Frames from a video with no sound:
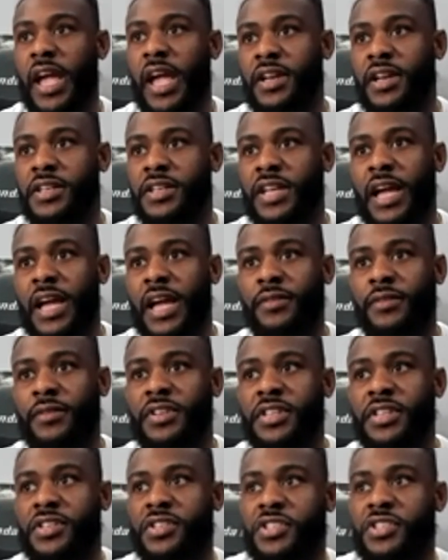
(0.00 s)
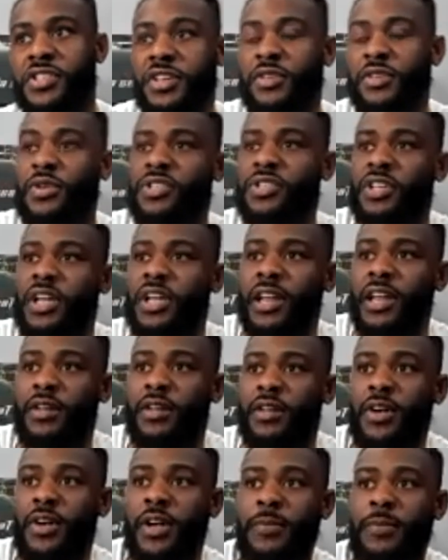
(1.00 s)
and it's kind of disingenuous and
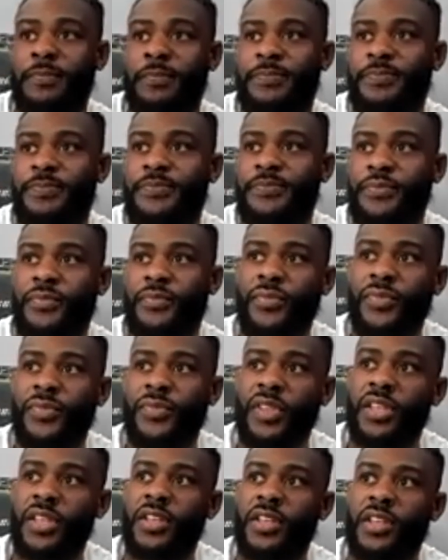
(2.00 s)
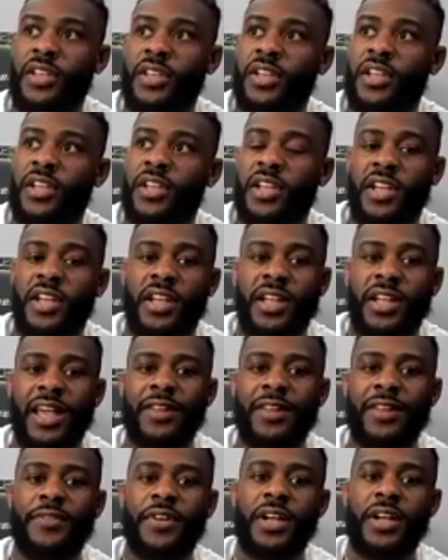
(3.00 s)
kind of um
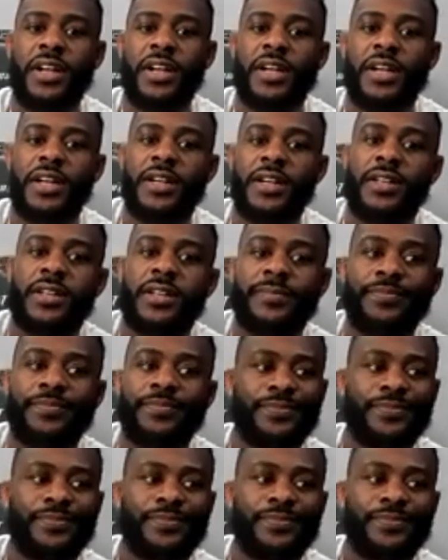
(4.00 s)
kind of a